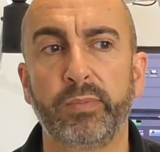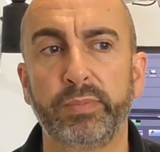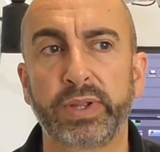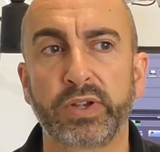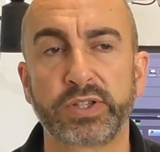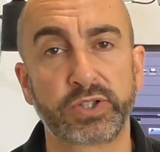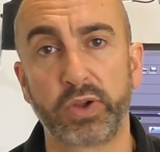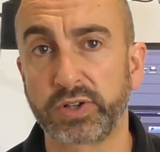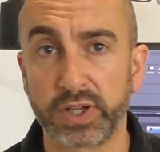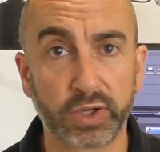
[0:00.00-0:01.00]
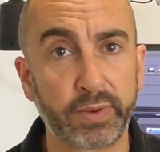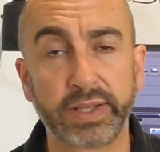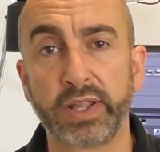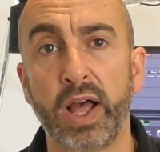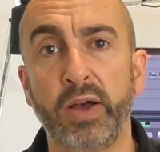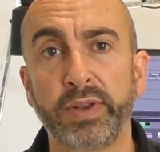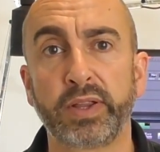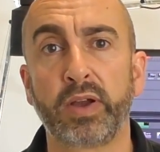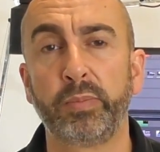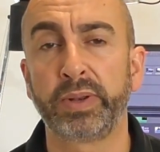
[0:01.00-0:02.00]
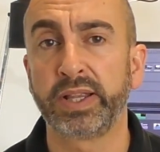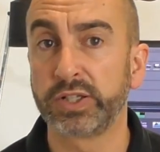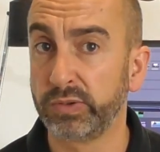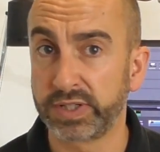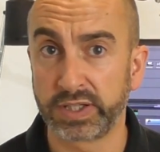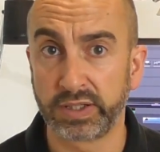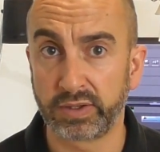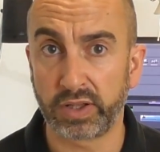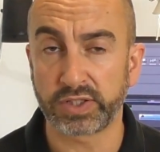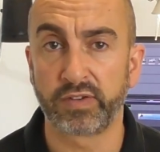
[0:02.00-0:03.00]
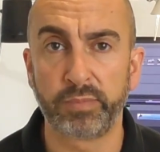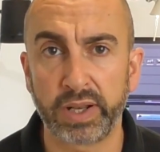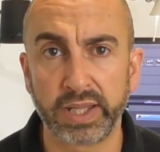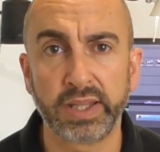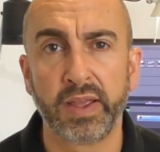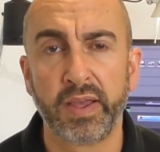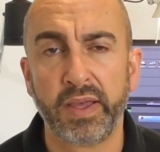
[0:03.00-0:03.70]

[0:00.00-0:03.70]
Because the stocks are going down and the company is losing lots of money.